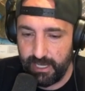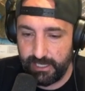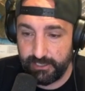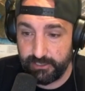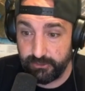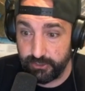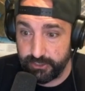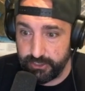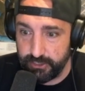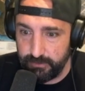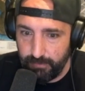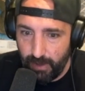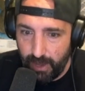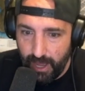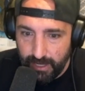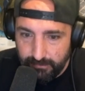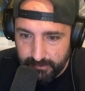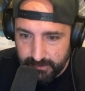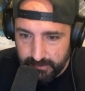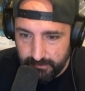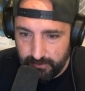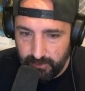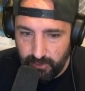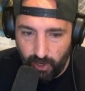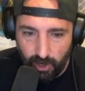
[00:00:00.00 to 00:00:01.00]
And so she
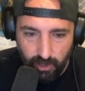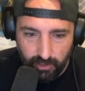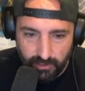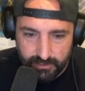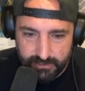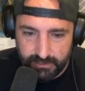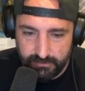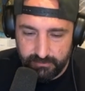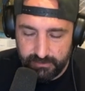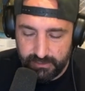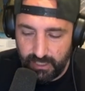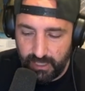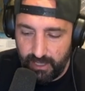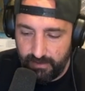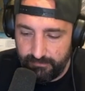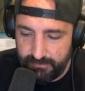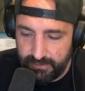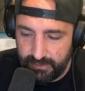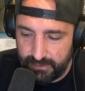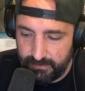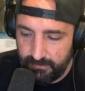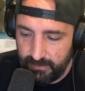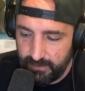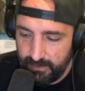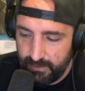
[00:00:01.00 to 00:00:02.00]
bought him some cars and he
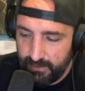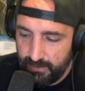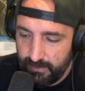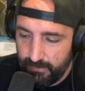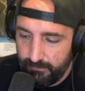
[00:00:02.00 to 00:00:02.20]
loved it.